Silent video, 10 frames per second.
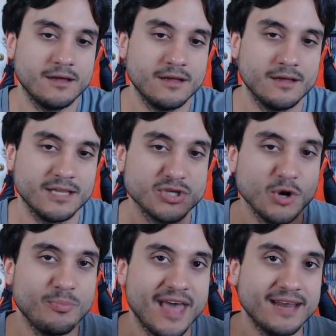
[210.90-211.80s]
Let's
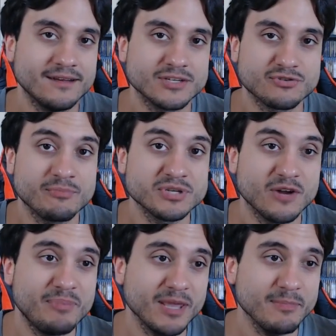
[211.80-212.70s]
hope that description
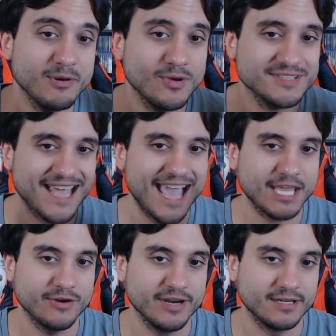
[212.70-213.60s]
of Pikmin was
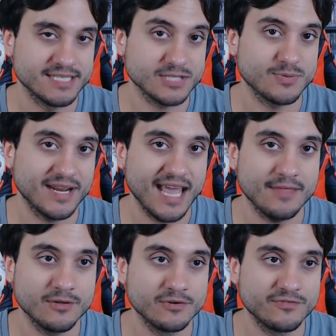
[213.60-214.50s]
accurate, because that's what I
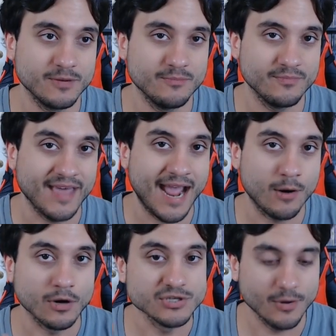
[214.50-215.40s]
gathered from the
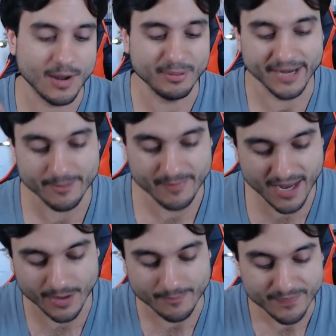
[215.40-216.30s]
hour or so I played it.
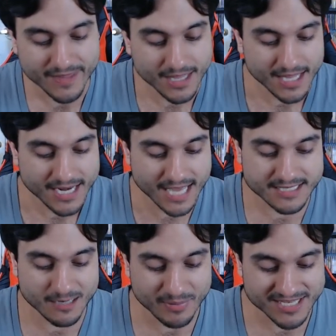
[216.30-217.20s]
Anyway, next
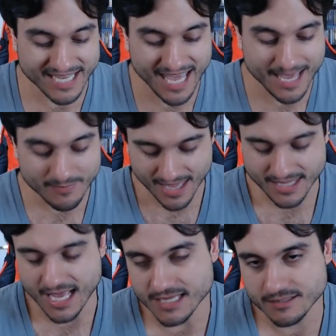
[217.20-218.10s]
up is a game that,
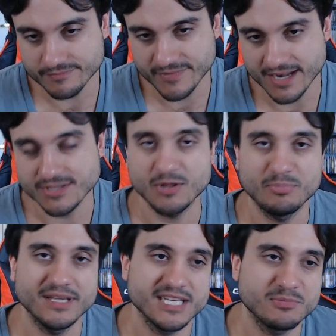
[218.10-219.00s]
yes, it is on the
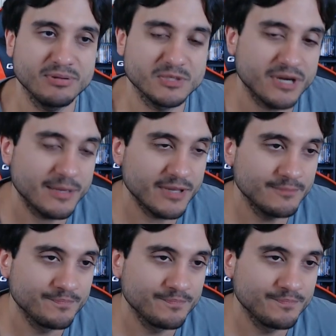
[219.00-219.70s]
PlayStation Plus Premium.